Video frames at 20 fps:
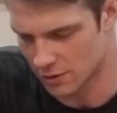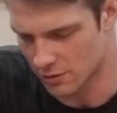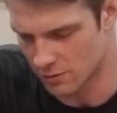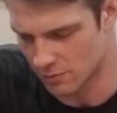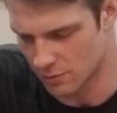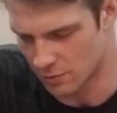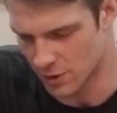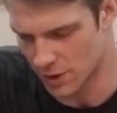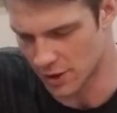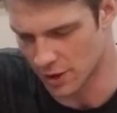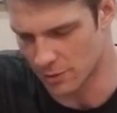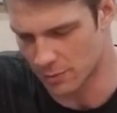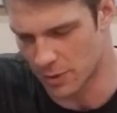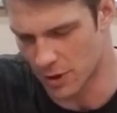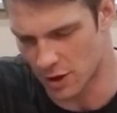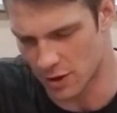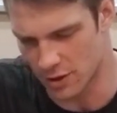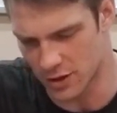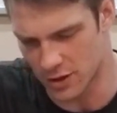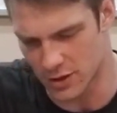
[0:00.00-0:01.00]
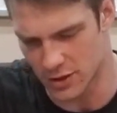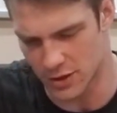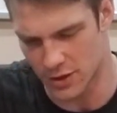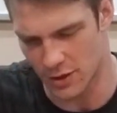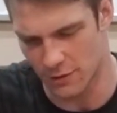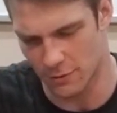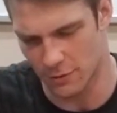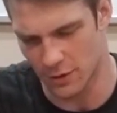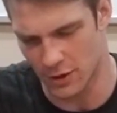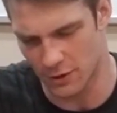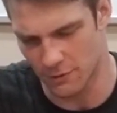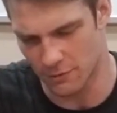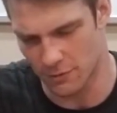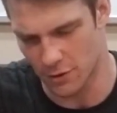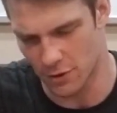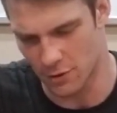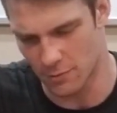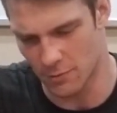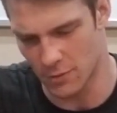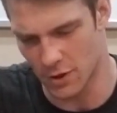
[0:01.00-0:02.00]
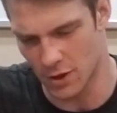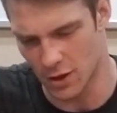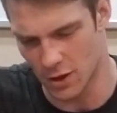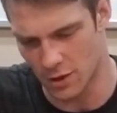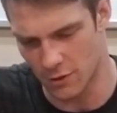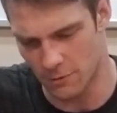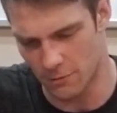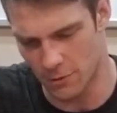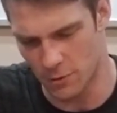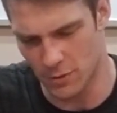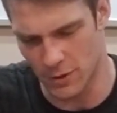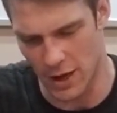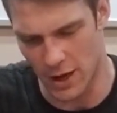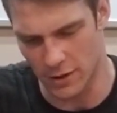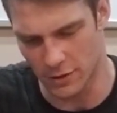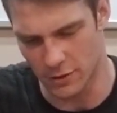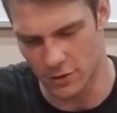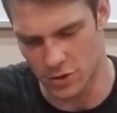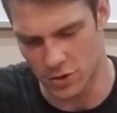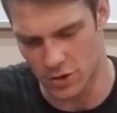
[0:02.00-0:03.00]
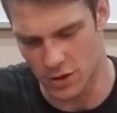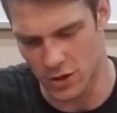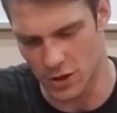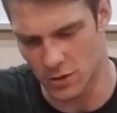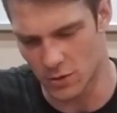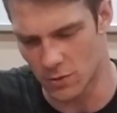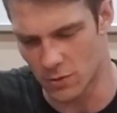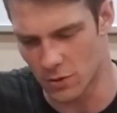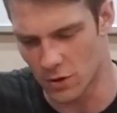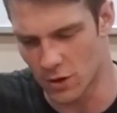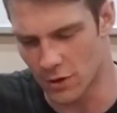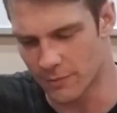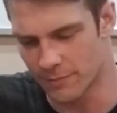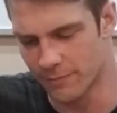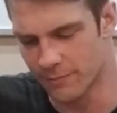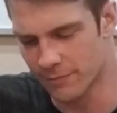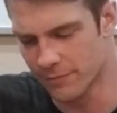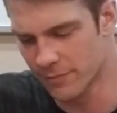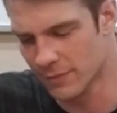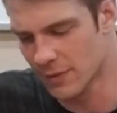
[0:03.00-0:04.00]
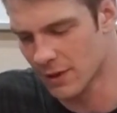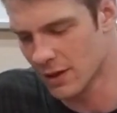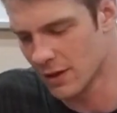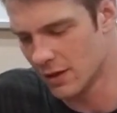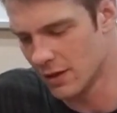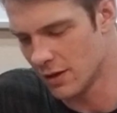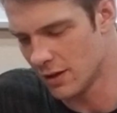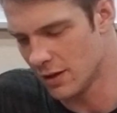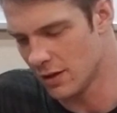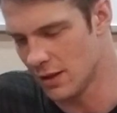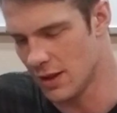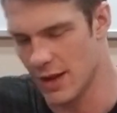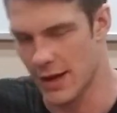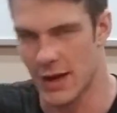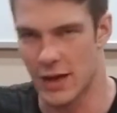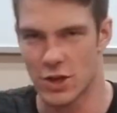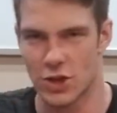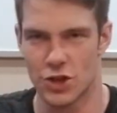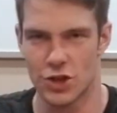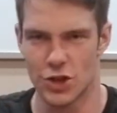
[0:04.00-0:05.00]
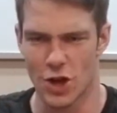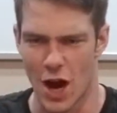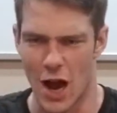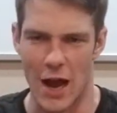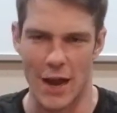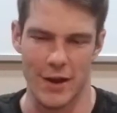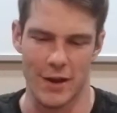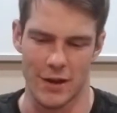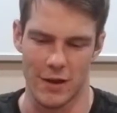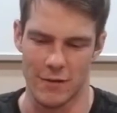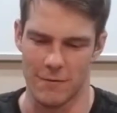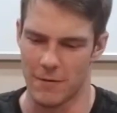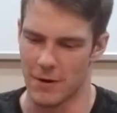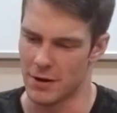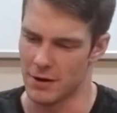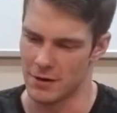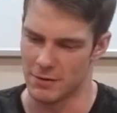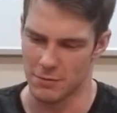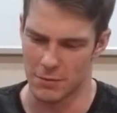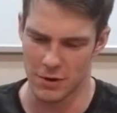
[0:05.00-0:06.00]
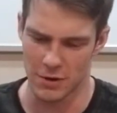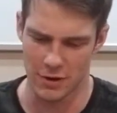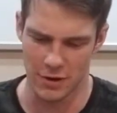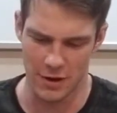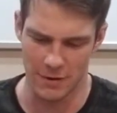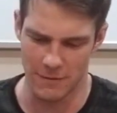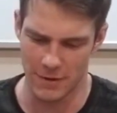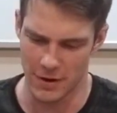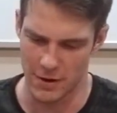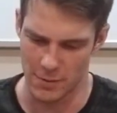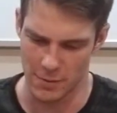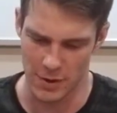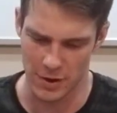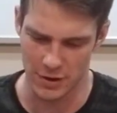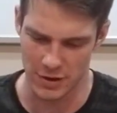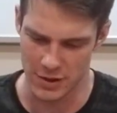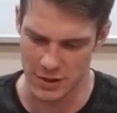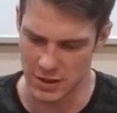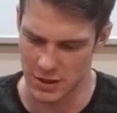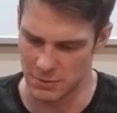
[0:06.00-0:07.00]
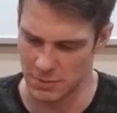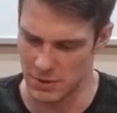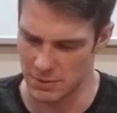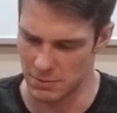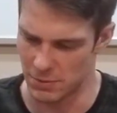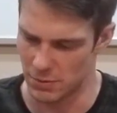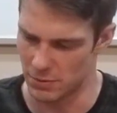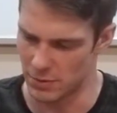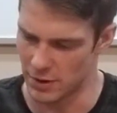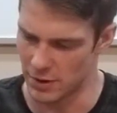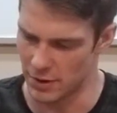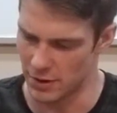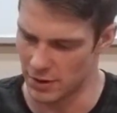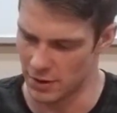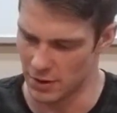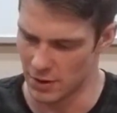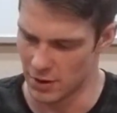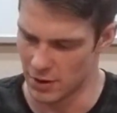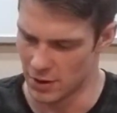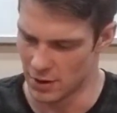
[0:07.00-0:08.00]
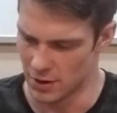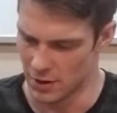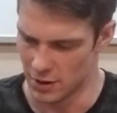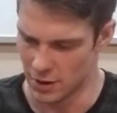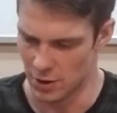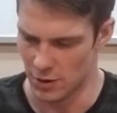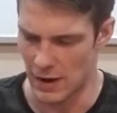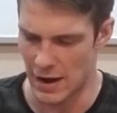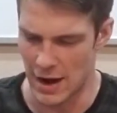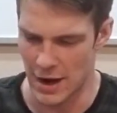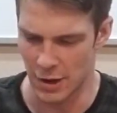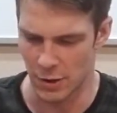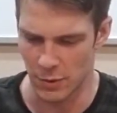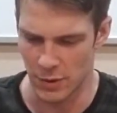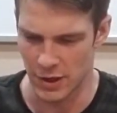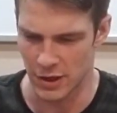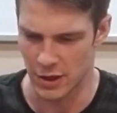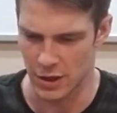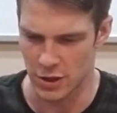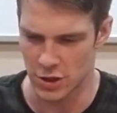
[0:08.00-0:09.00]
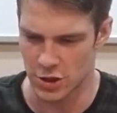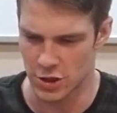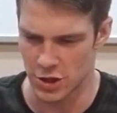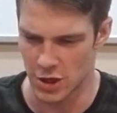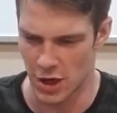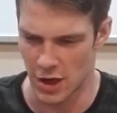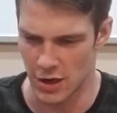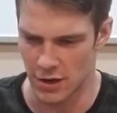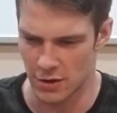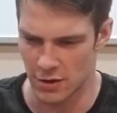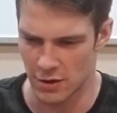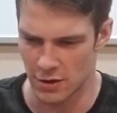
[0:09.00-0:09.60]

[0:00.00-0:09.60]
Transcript: one of their party is suffering from a food allergy, or they get shot. I very rarely see people with, adequate gunshot,